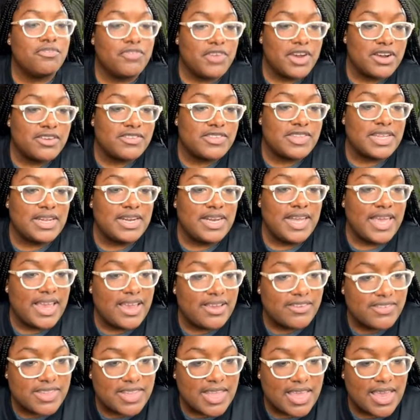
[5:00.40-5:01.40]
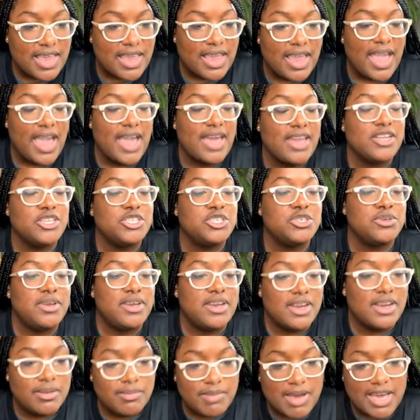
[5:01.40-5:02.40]
first and last name? How did you
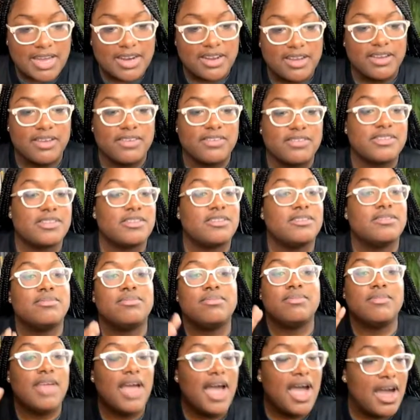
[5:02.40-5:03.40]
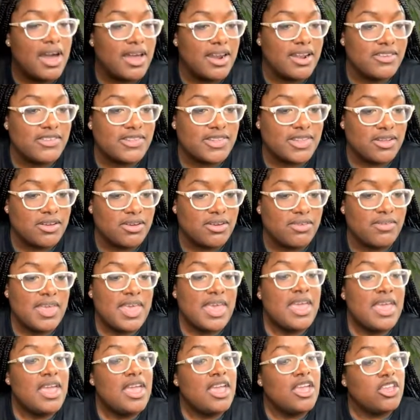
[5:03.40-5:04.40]
hear about us? All this stuff.
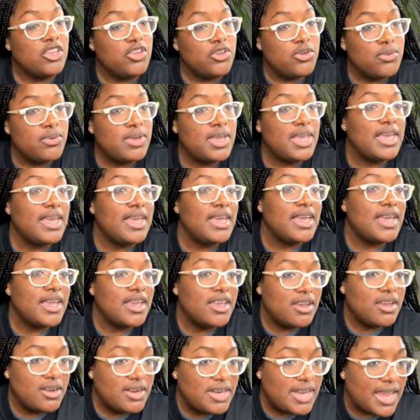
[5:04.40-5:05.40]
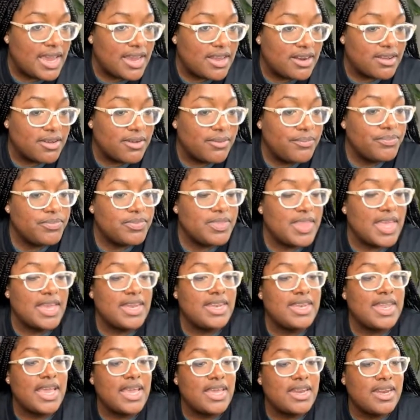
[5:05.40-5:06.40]
You key in your data.
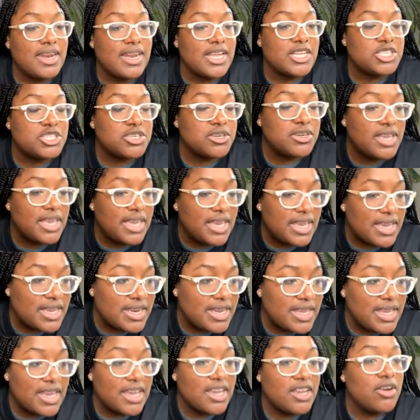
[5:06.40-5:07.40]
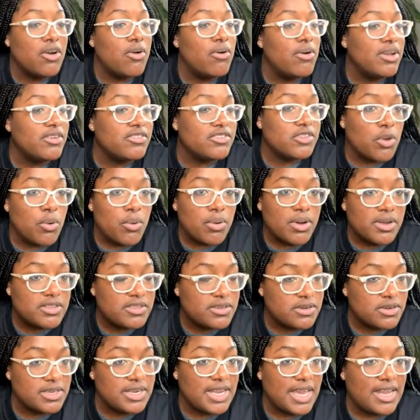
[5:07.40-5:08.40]
That data that you're keying in is going
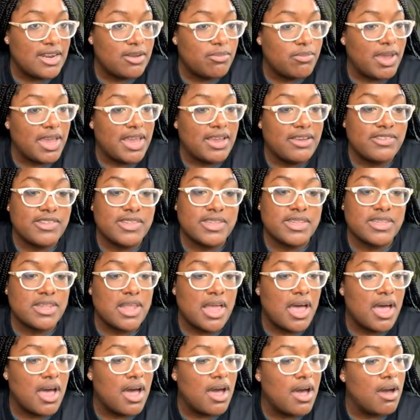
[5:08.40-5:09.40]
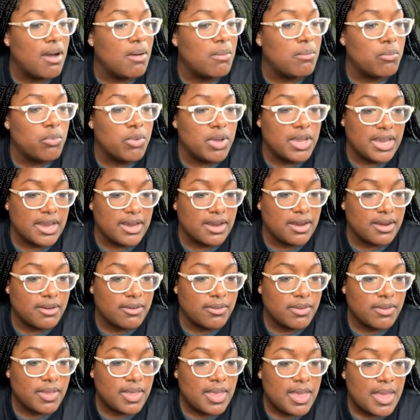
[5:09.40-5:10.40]
to a database somewhere.
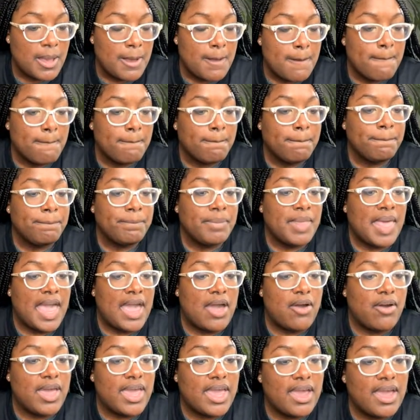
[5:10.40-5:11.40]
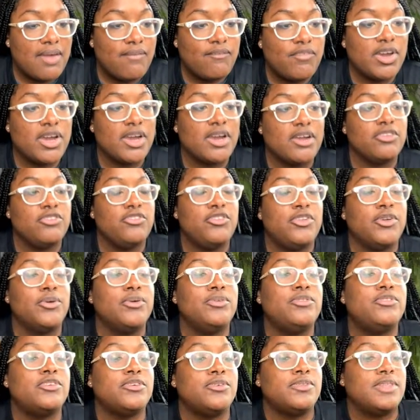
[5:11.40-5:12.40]
However,
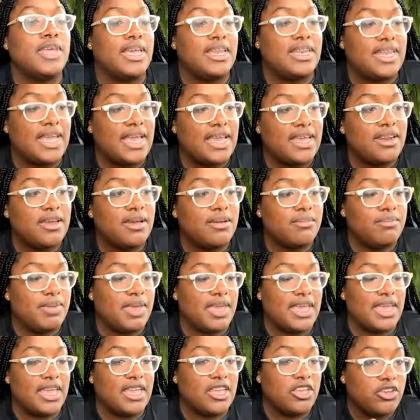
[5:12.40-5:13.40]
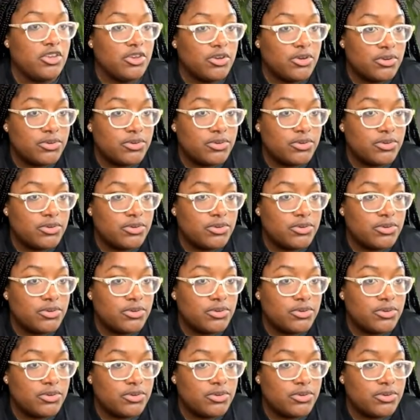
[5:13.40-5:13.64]
due to the data being